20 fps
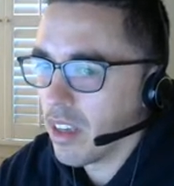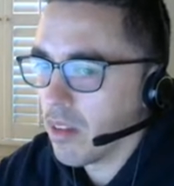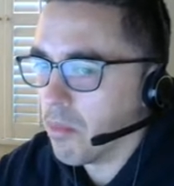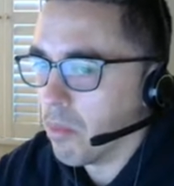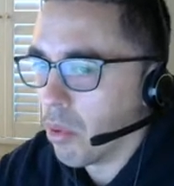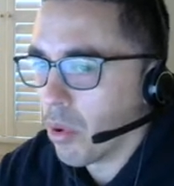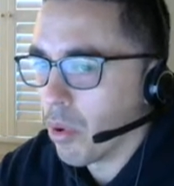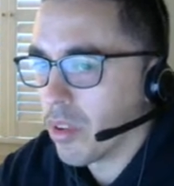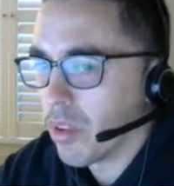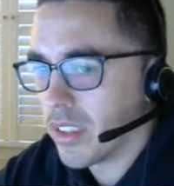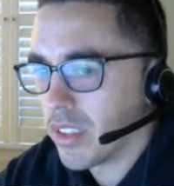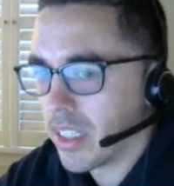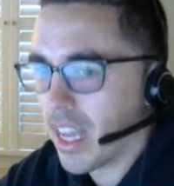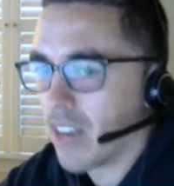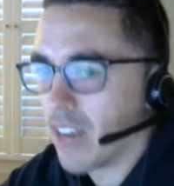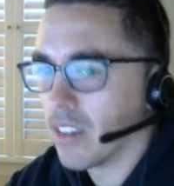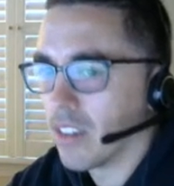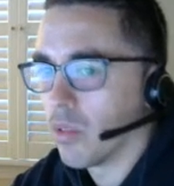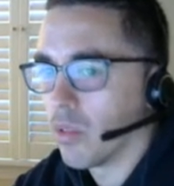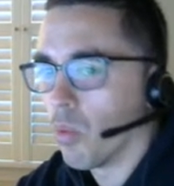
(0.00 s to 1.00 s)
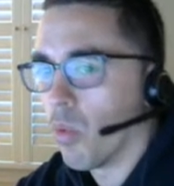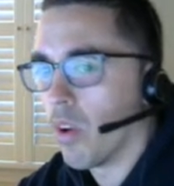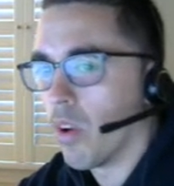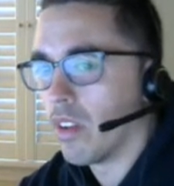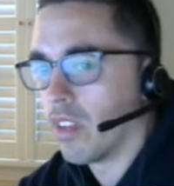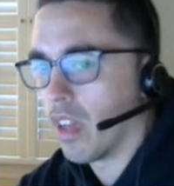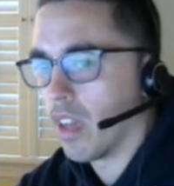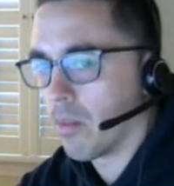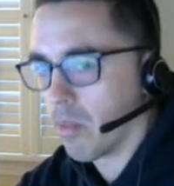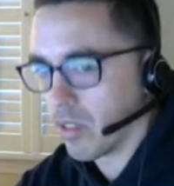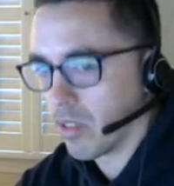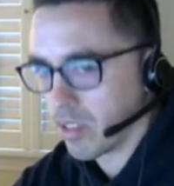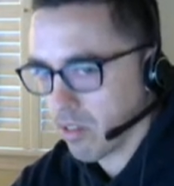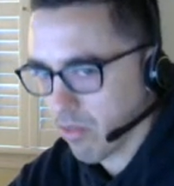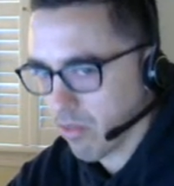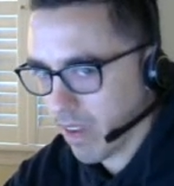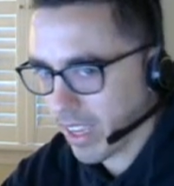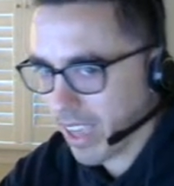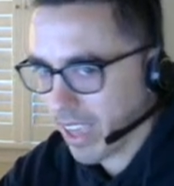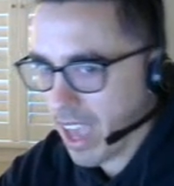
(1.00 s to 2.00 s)
boils it down into one number to
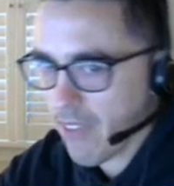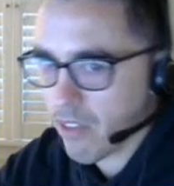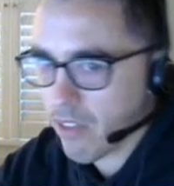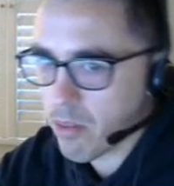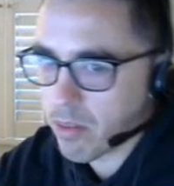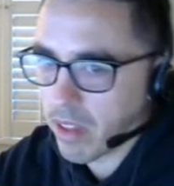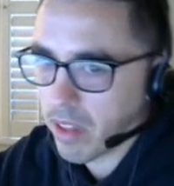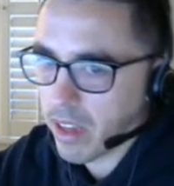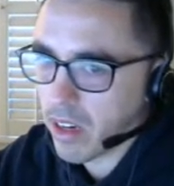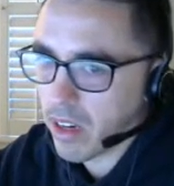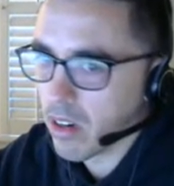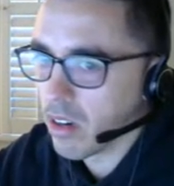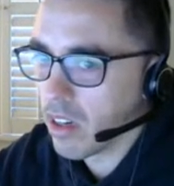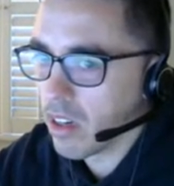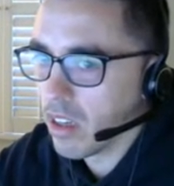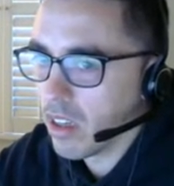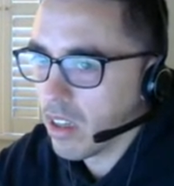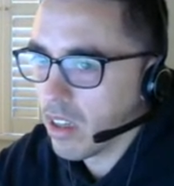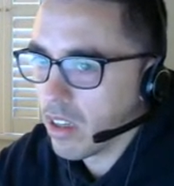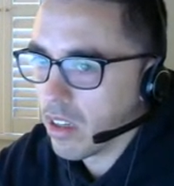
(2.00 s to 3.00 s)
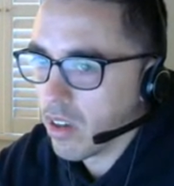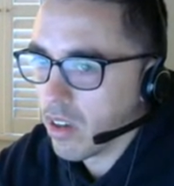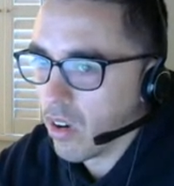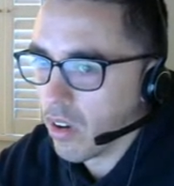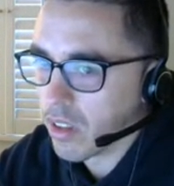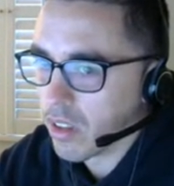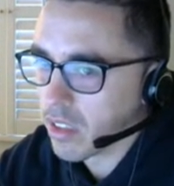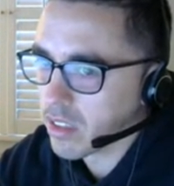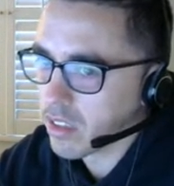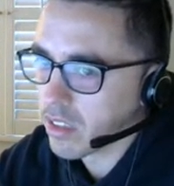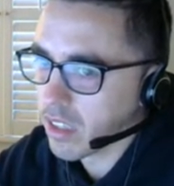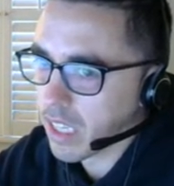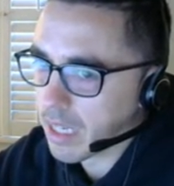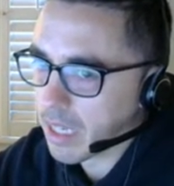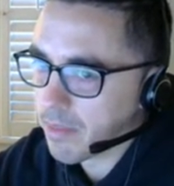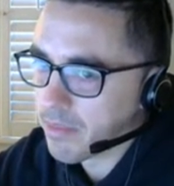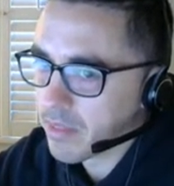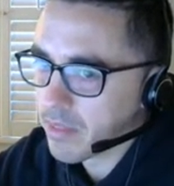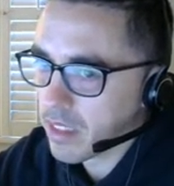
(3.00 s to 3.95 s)
rank every player on the slate.